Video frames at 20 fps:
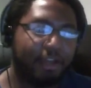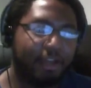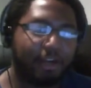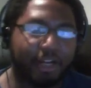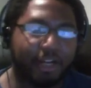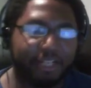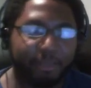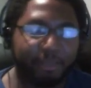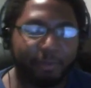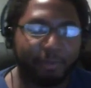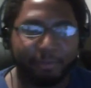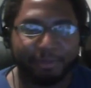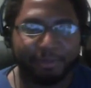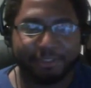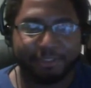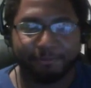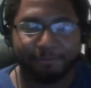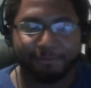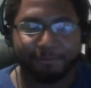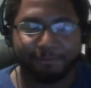all he wanted
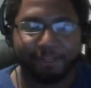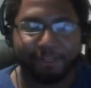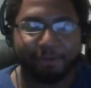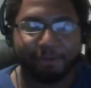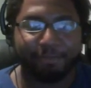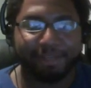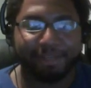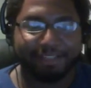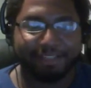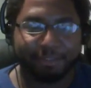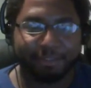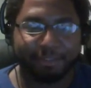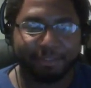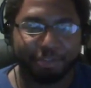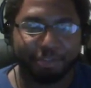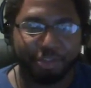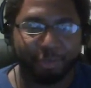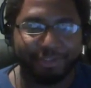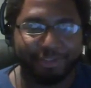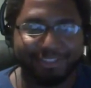was the freedom to make his own
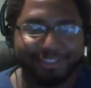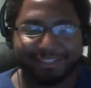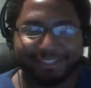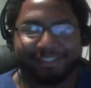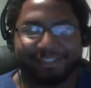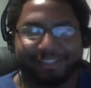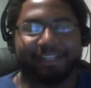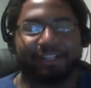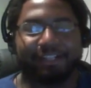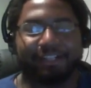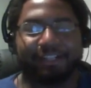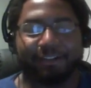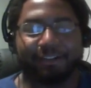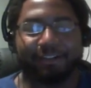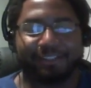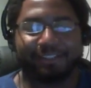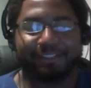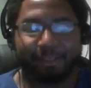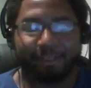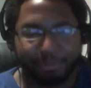choices, and then
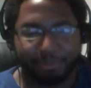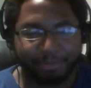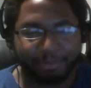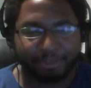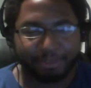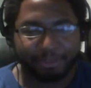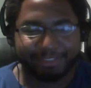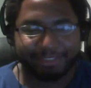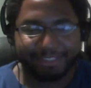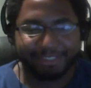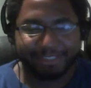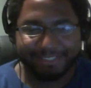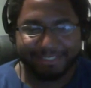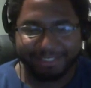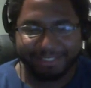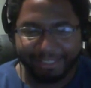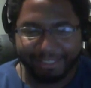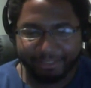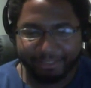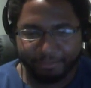learns that he'll be burnt at the
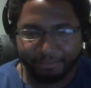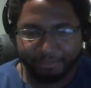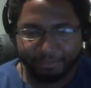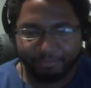stake,